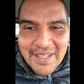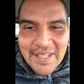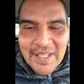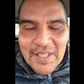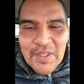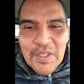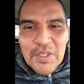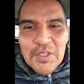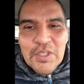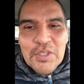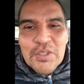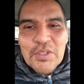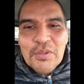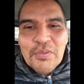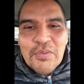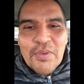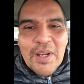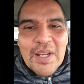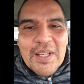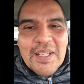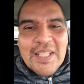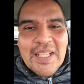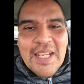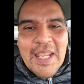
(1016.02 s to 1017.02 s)
This is your
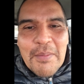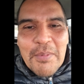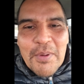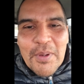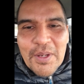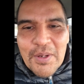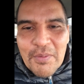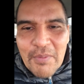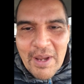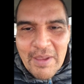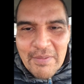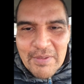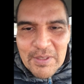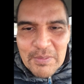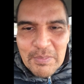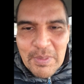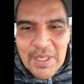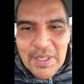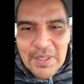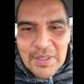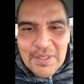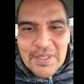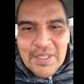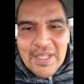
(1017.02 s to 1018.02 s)
friendly neighborhood Raven
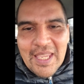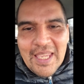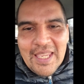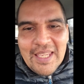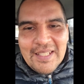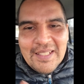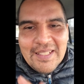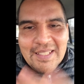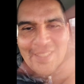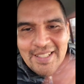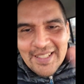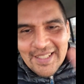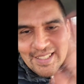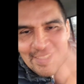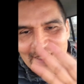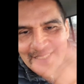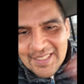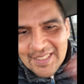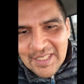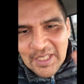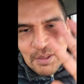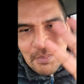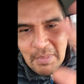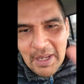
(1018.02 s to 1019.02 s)
speaker saying,
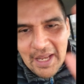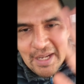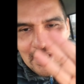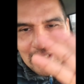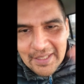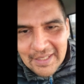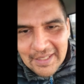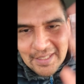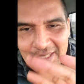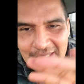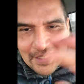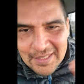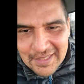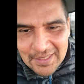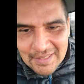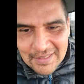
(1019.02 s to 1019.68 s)
"Der Malgegnitzen."